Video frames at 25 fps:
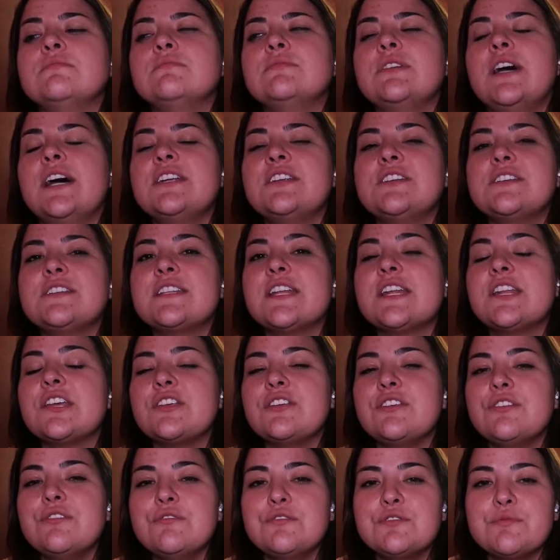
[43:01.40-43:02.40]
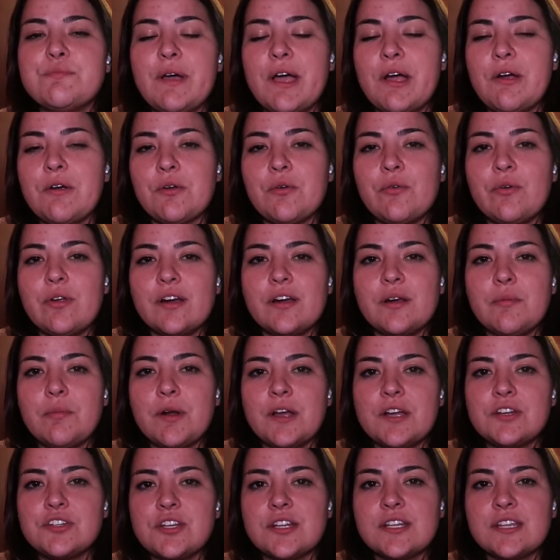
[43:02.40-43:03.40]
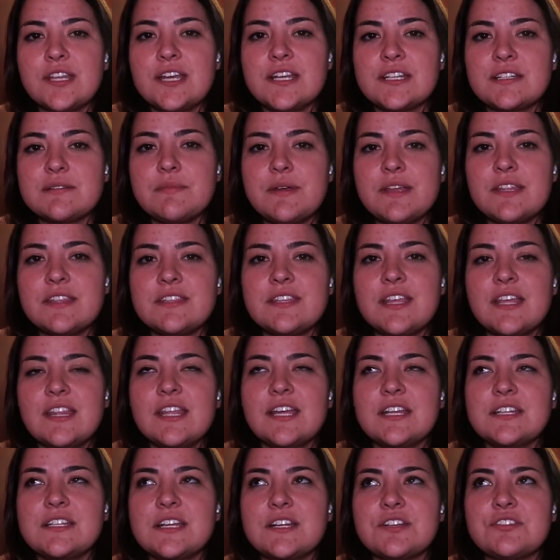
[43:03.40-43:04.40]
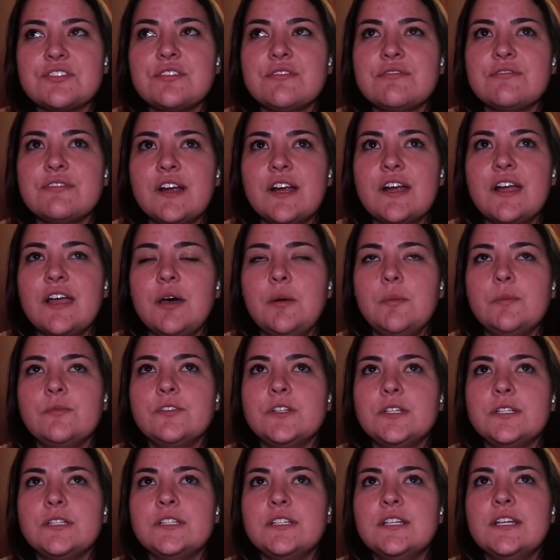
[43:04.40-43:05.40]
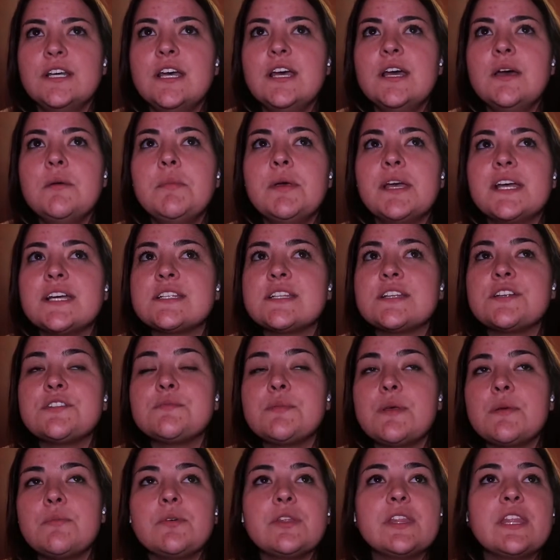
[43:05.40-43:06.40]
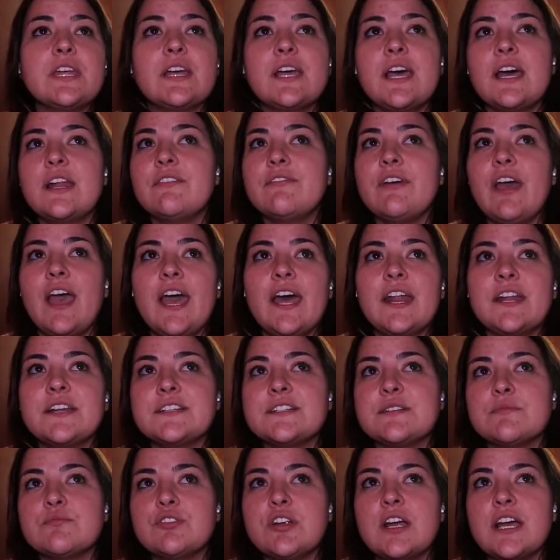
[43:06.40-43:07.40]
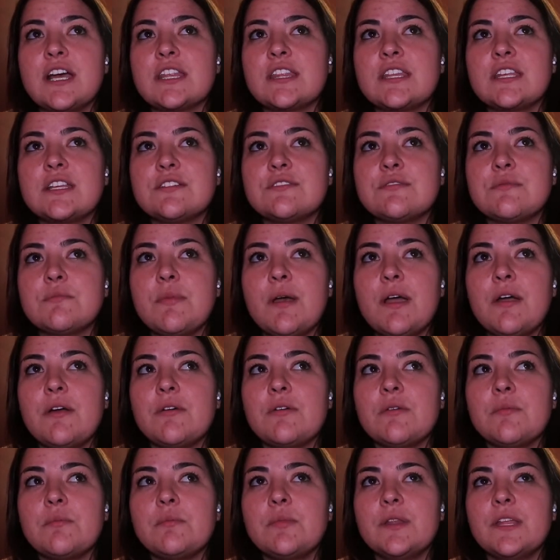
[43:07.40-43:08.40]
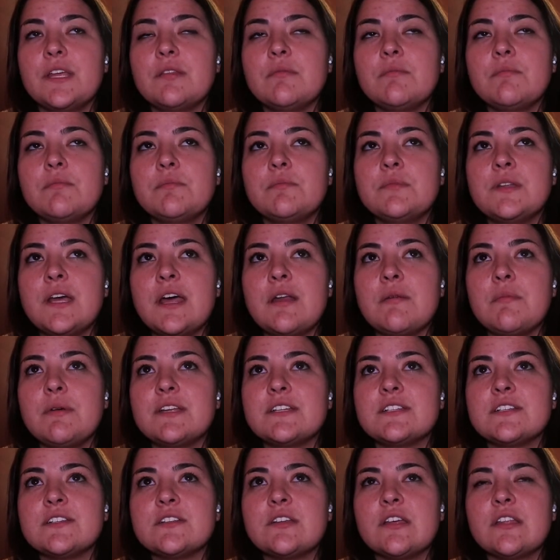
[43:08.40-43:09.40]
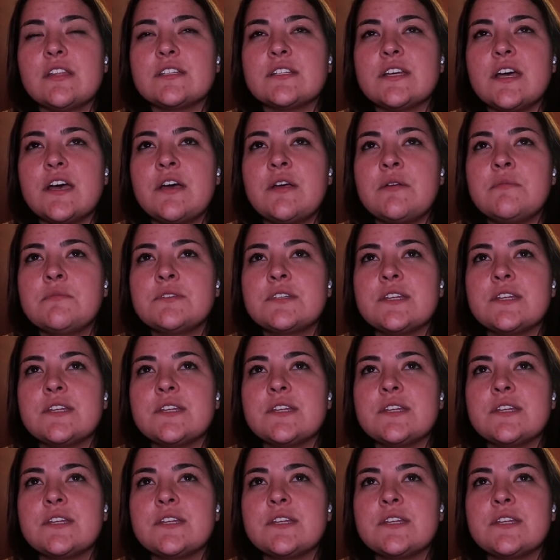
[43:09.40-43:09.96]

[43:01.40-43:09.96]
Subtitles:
I just did a huge Power Query project last month, and that's actually very helpful because there's people that kind of add and subtract things from Power like databases all the time.